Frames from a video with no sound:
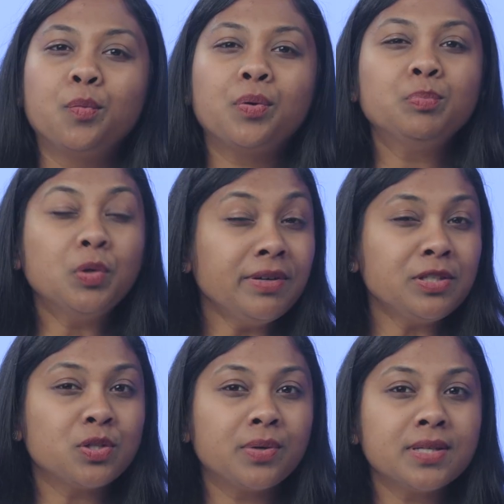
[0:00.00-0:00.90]
We're
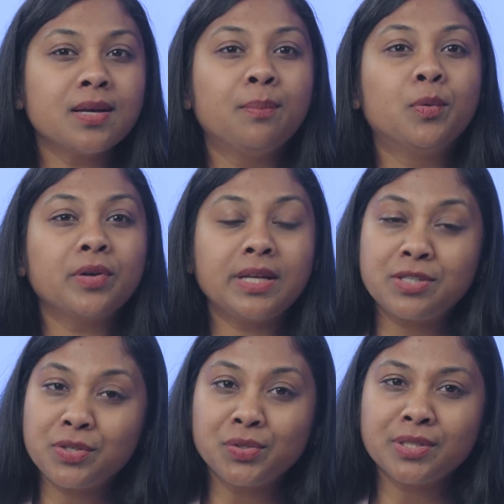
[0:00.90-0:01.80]
moving towards a more
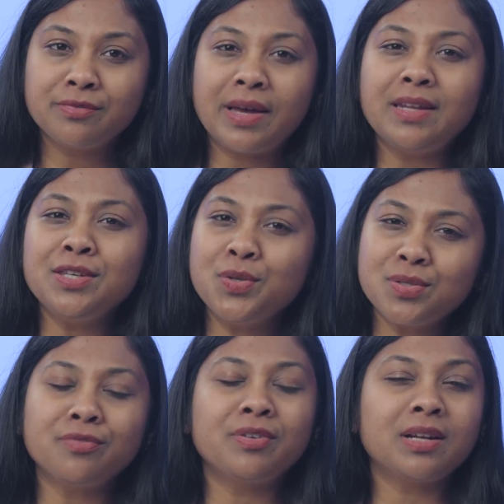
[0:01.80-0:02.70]
intuitive and a
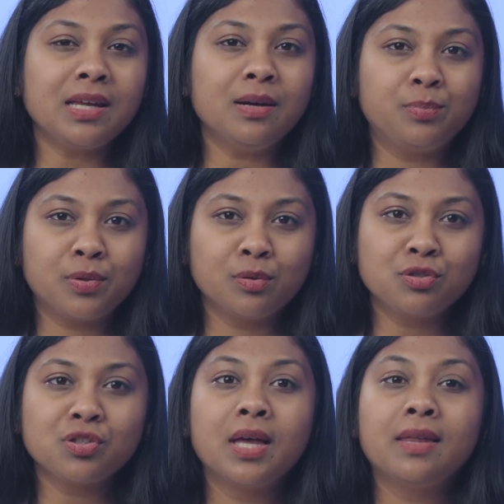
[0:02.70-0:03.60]
user friendly
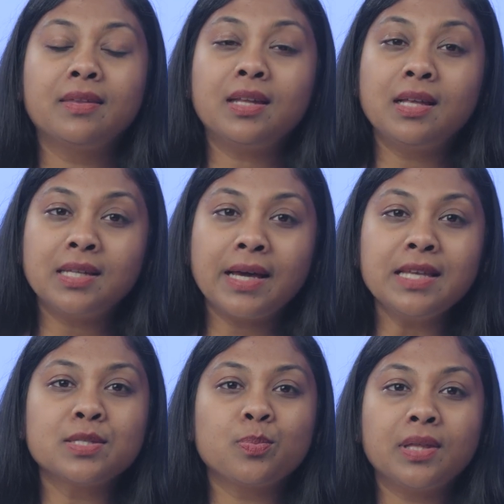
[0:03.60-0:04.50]
approach that
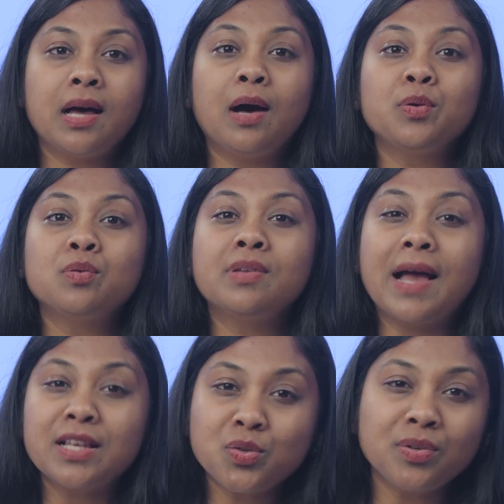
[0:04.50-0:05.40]
aligns with how you
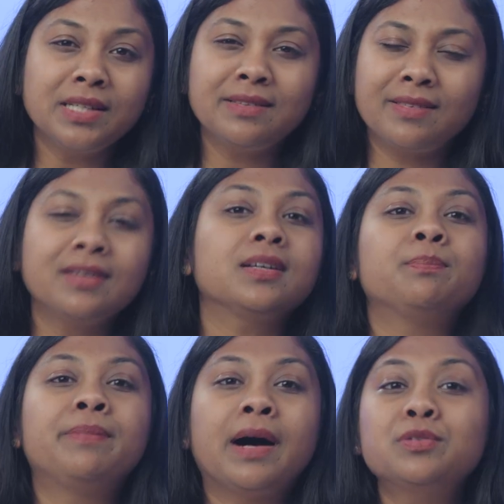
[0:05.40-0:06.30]
naturally think
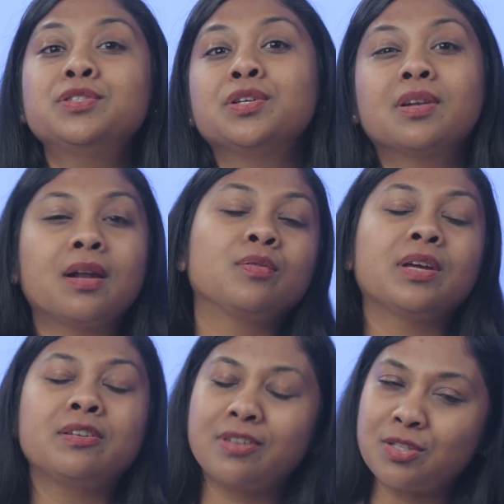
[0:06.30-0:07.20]
about your cloud
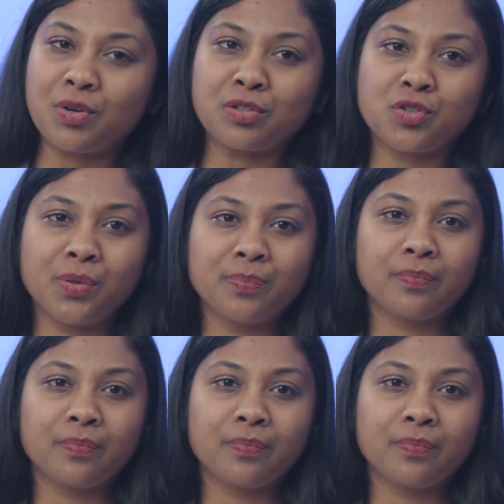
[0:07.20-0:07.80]
infrastructure.